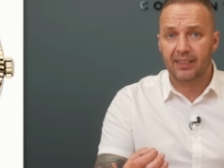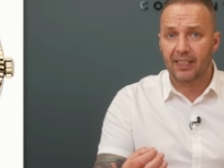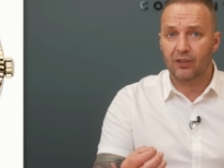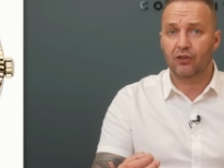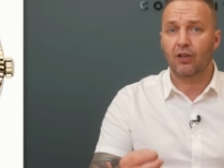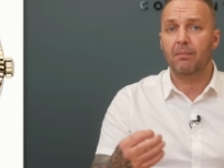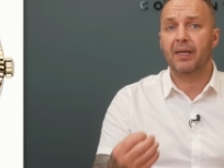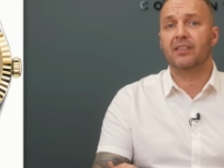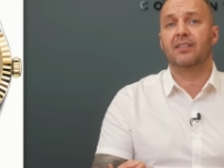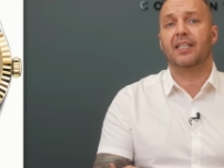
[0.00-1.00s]
date just or
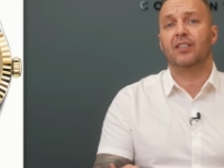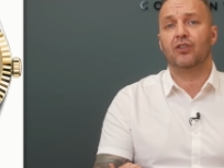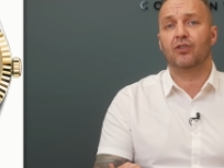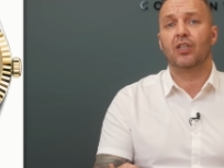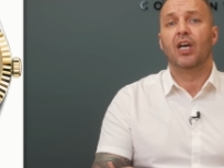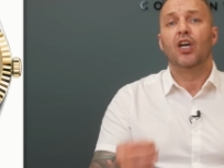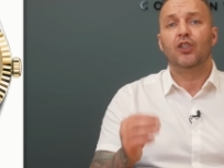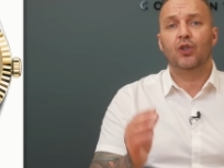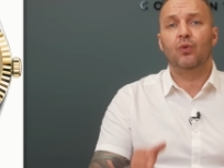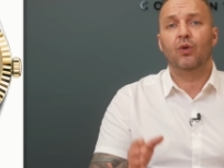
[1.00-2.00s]
man's date just,
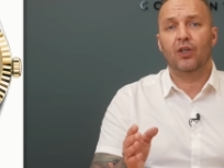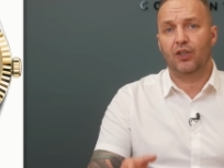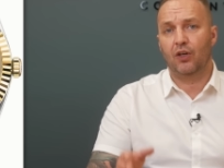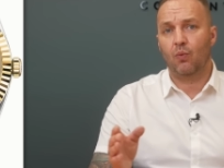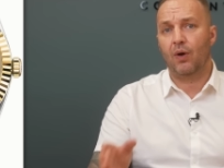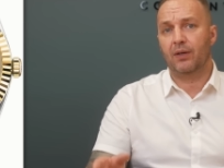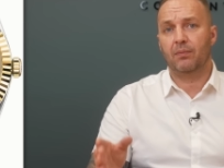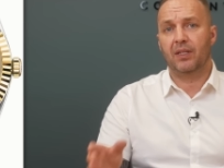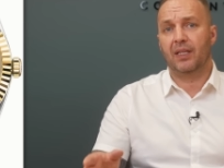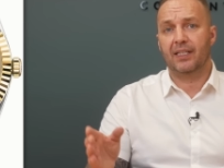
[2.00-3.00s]
to work your way
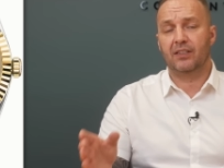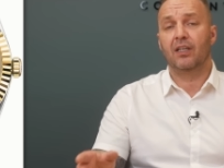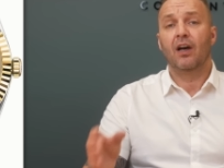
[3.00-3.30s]
up the list.